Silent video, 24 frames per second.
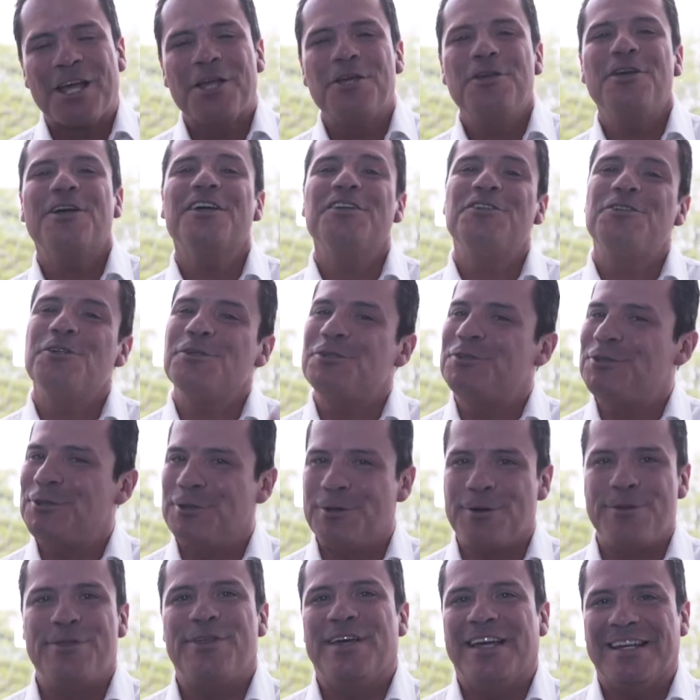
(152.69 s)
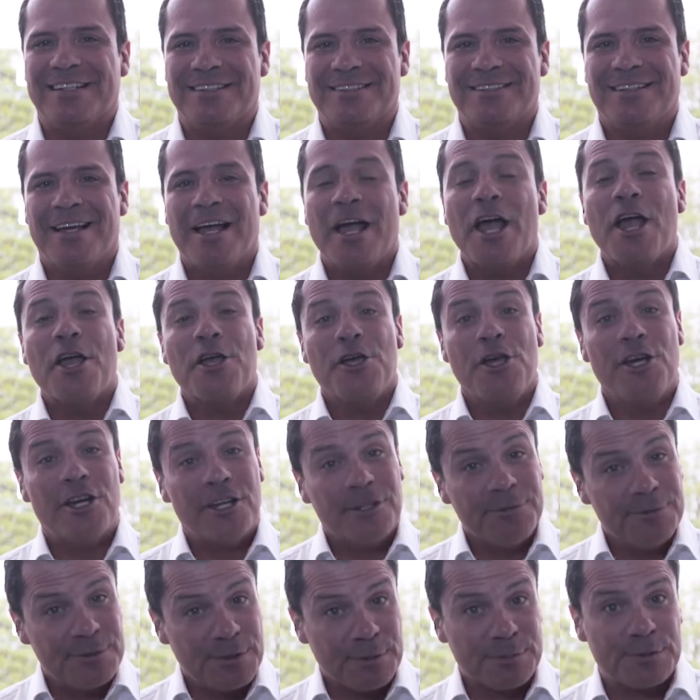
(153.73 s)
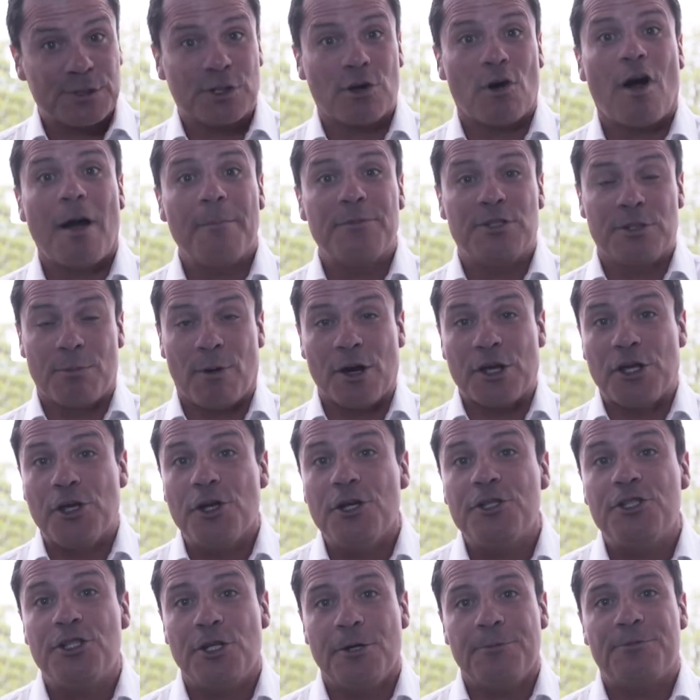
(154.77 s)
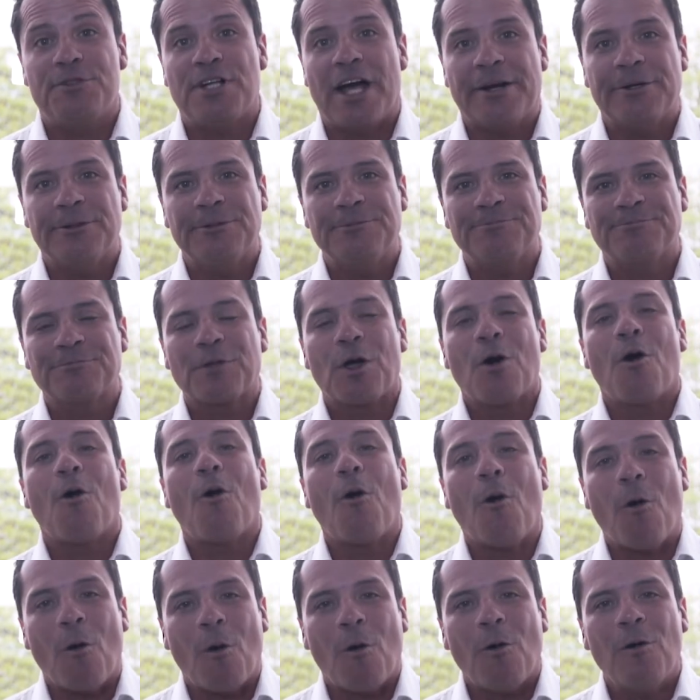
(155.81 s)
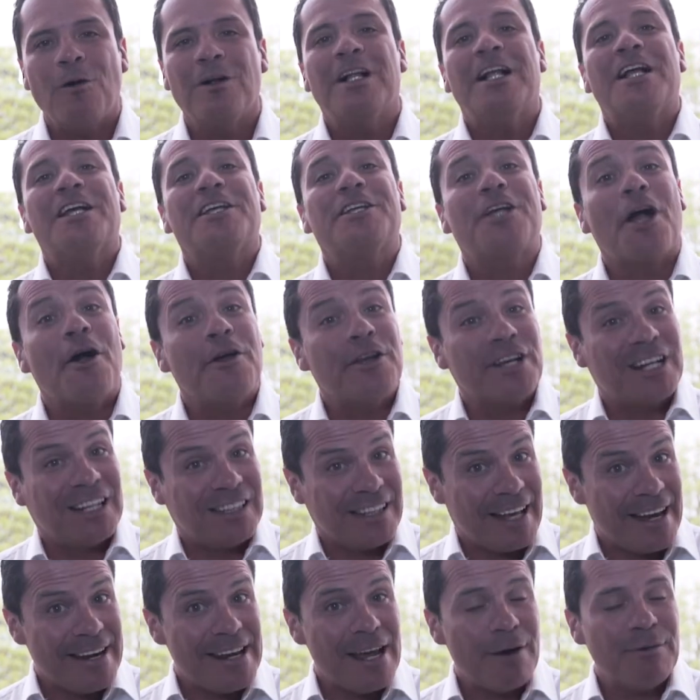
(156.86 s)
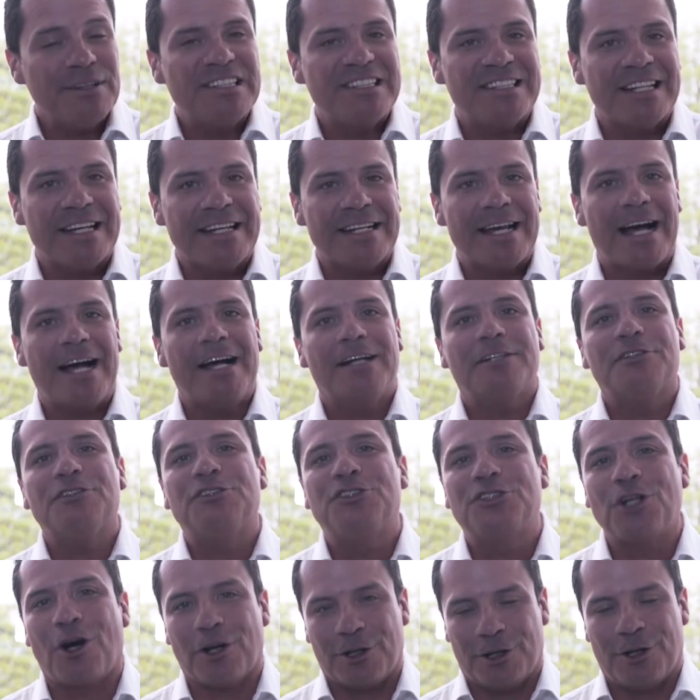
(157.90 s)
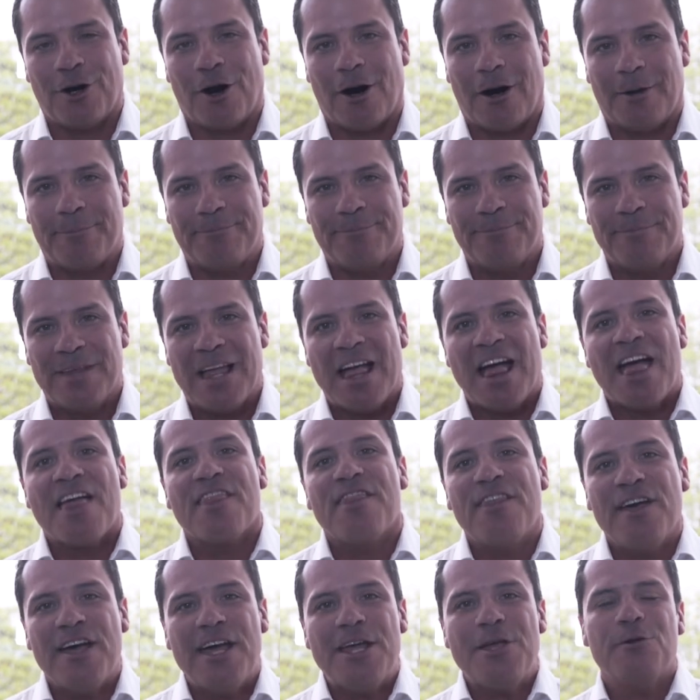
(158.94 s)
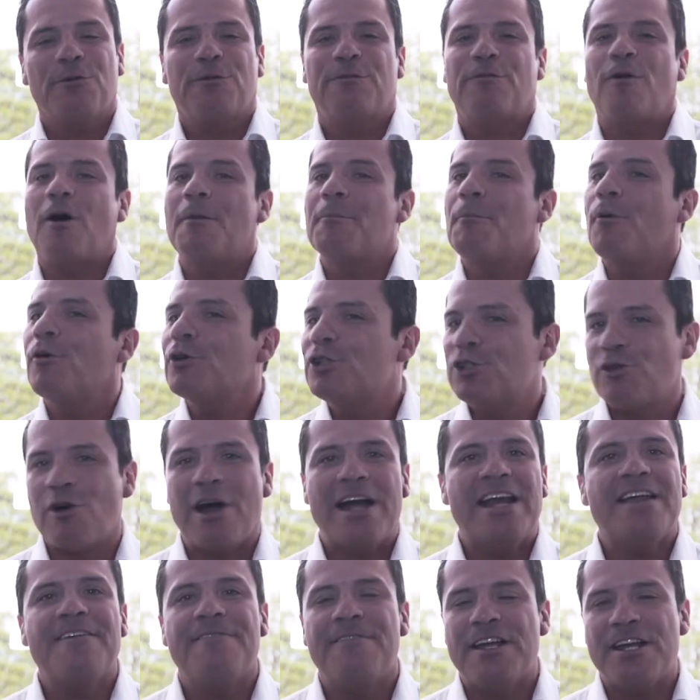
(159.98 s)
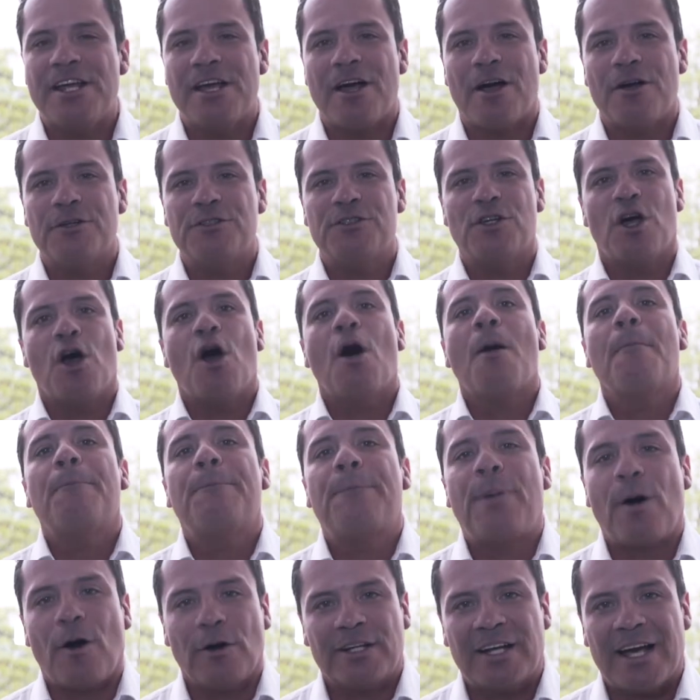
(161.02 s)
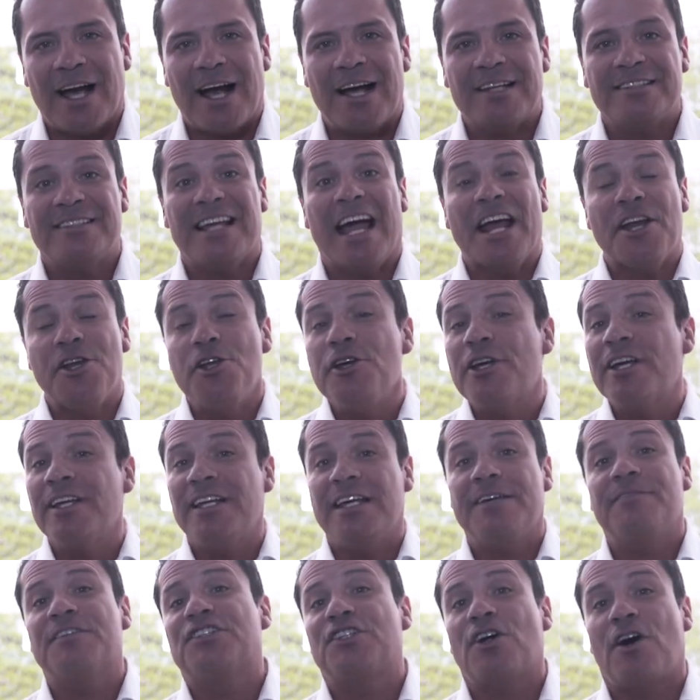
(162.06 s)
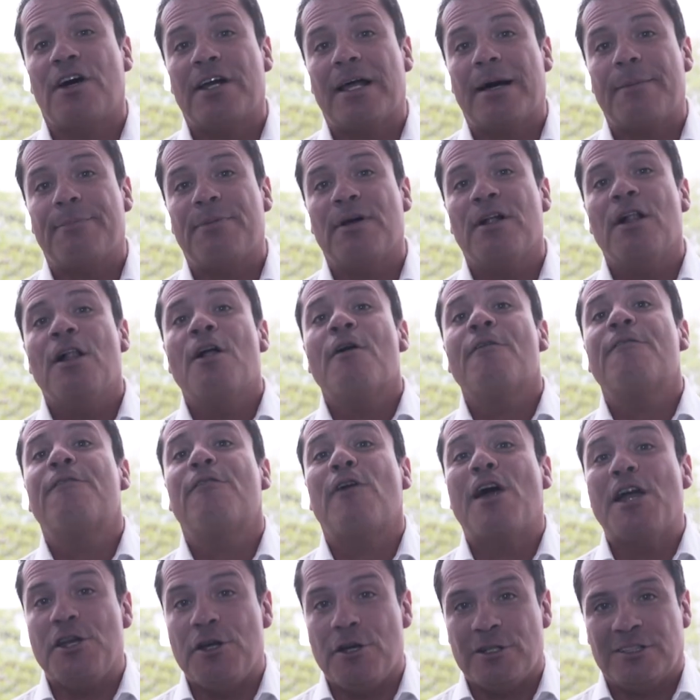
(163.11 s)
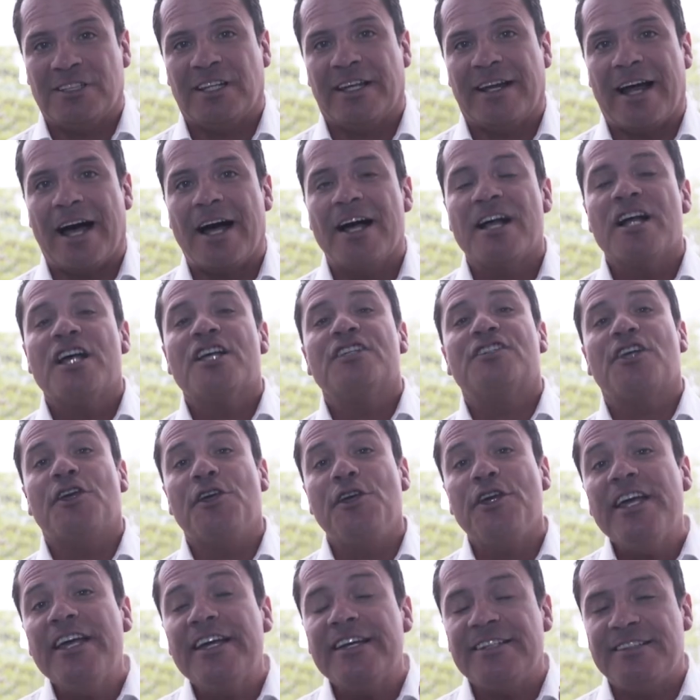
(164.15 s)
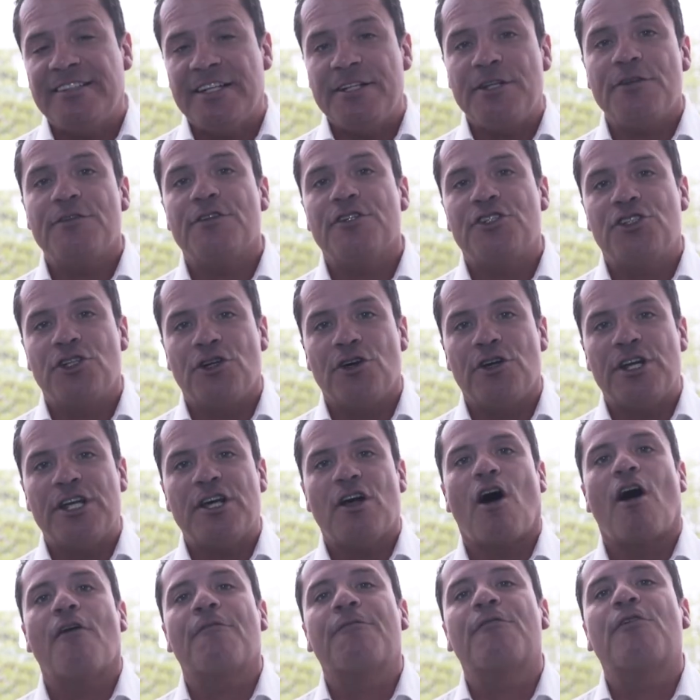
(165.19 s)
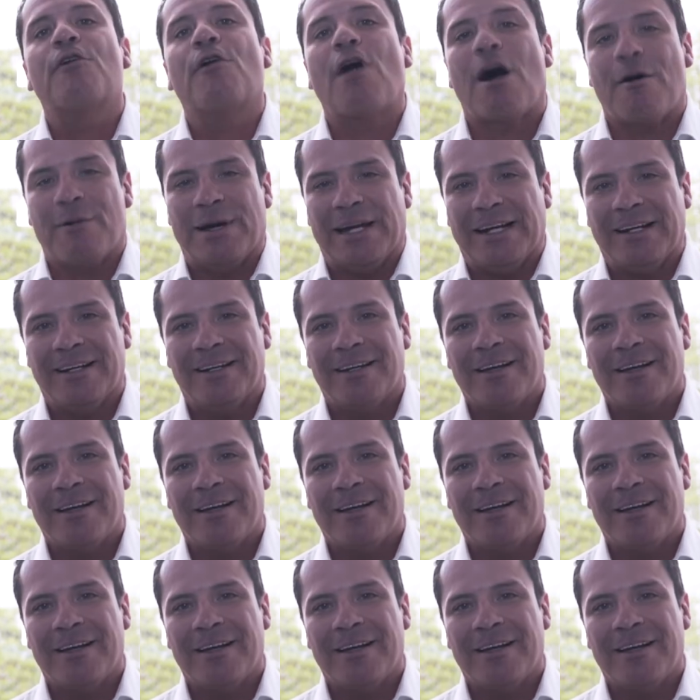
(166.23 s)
You can do two things. You can subscribe to my YouTube channel or go to claudioencina.com. There you'll find more training videos, podcasts, and you can even sign up for our newsletter so you can continue the journey of growing.